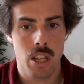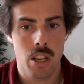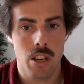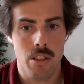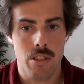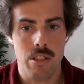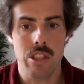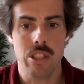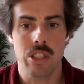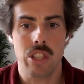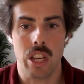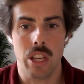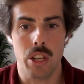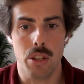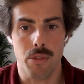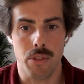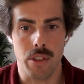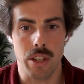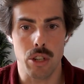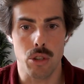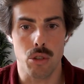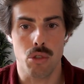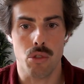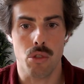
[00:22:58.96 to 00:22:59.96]
these kind of
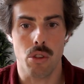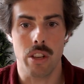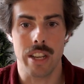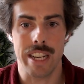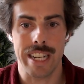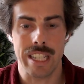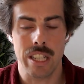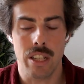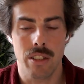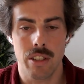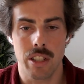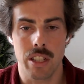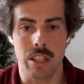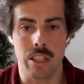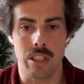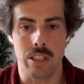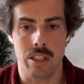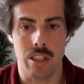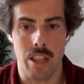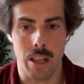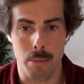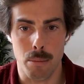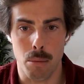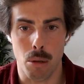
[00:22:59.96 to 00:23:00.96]
industrial activities
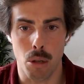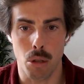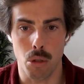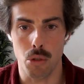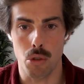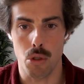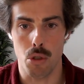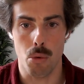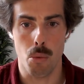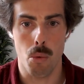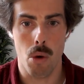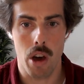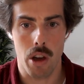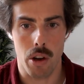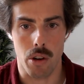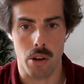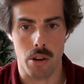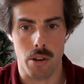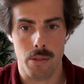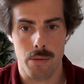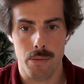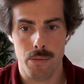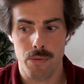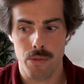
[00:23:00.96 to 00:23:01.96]
that pollute the
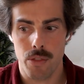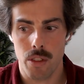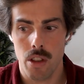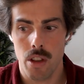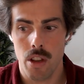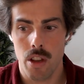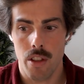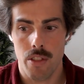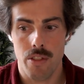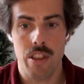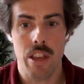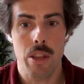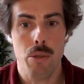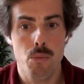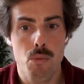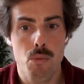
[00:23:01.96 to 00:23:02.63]
water, then